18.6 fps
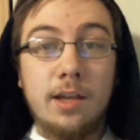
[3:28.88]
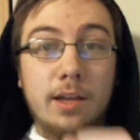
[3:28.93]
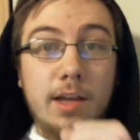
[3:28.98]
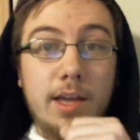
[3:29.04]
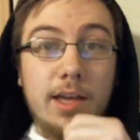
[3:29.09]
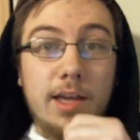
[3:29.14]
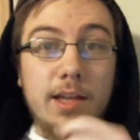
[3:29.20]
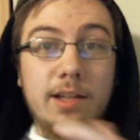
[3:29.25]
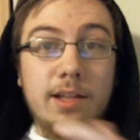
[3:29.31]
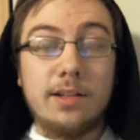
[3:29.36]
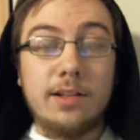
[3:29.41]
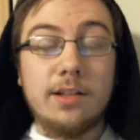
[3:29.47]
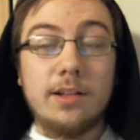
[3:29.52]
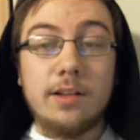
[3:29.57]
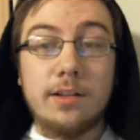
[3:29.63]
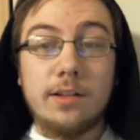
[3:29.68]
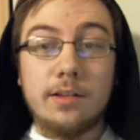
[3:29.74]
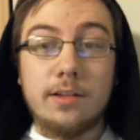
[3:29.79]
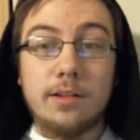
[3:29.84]
And
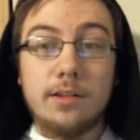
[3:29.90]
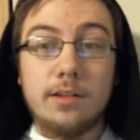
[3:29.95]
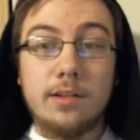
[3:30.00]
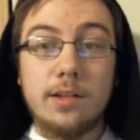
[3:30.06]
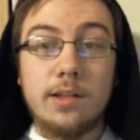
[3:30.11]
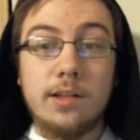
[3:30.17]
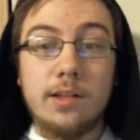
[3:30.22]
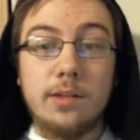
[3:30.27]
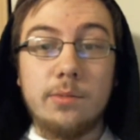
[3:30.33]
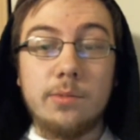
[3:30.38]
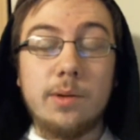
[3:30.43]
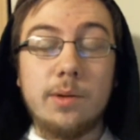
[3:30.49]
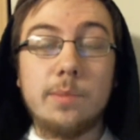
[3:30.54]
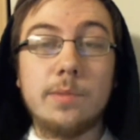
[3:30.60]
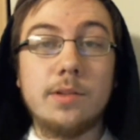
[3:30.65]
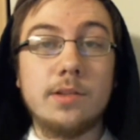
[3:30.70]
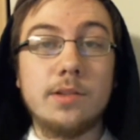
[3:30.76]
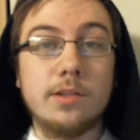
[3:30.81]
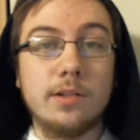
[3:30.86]
the
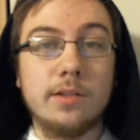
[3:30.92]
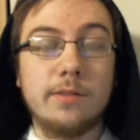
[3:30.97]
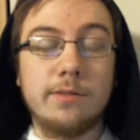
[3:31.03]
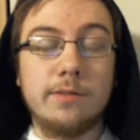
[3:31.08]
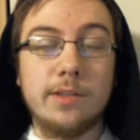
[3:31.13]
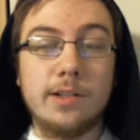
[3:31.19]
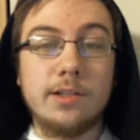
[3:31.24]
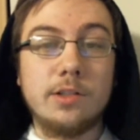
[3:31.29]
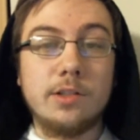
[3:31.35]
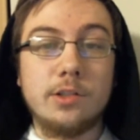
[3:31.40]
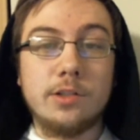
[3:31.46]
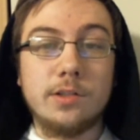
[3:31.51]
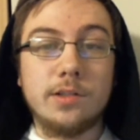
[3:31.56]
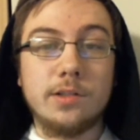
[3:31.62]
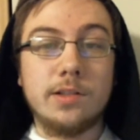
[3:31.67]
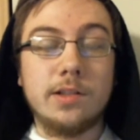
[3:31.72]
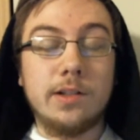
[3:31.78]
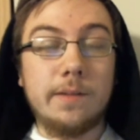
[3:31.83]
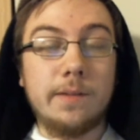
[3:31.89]
weapons are very
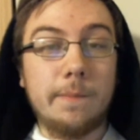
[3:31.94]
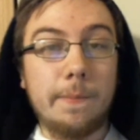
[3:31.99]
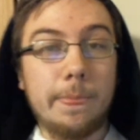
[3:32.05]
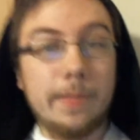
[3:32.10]
strong.